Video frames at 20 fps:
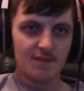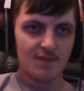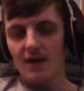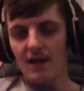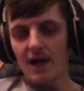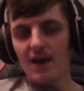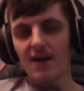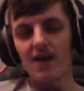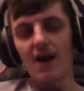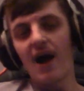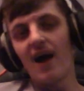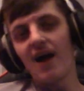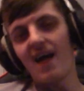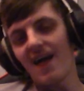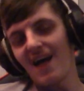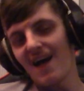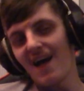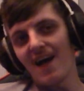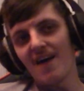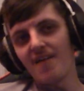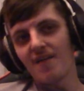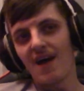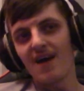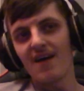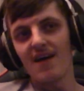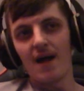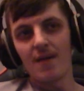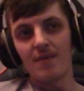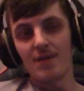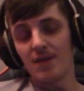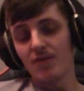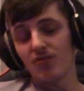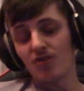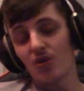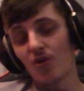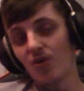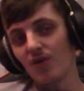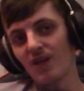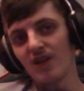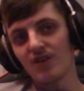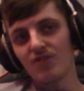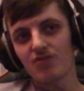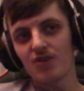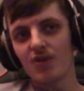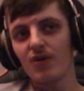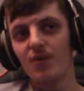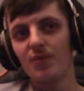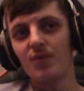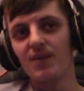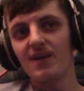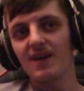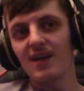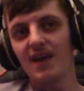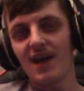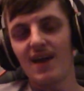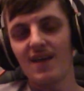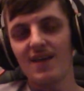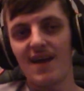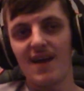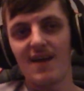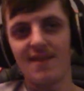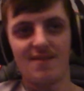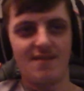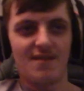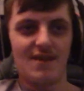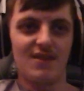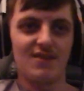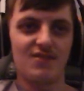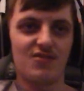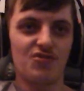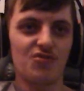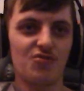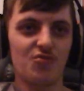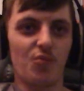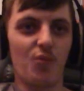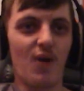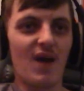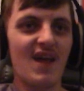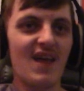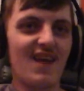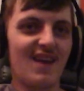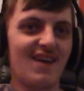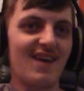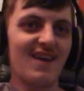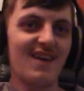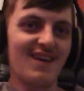I don't know, I mean, that was a cool intro, but it's just weird.